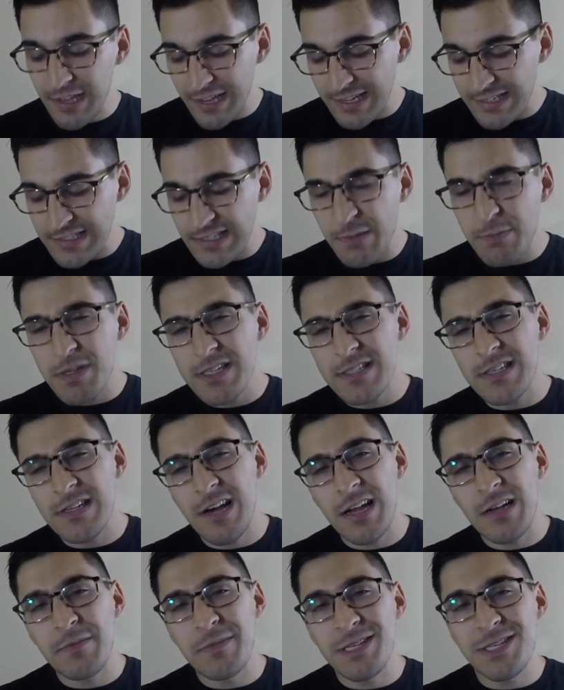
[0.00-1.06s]
It's typically
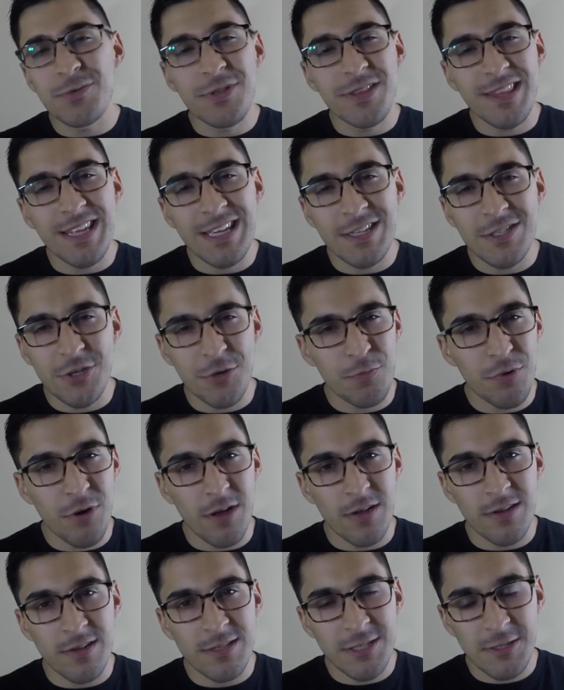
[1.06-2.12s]
synonymous with things or
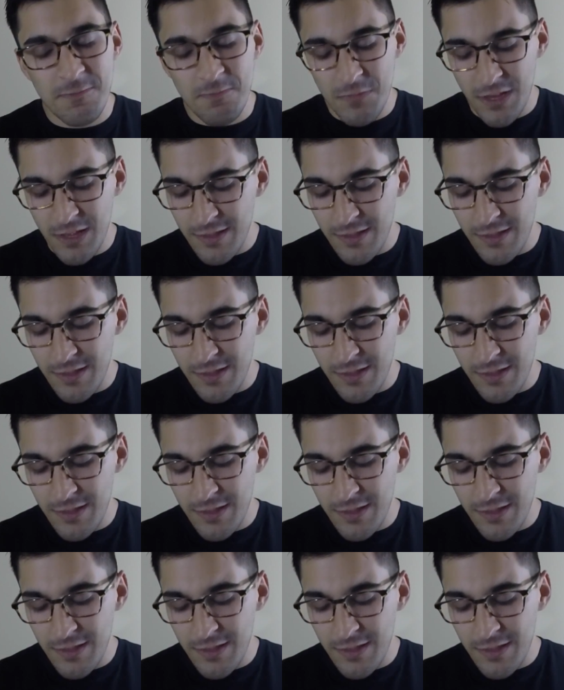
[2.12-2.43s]
products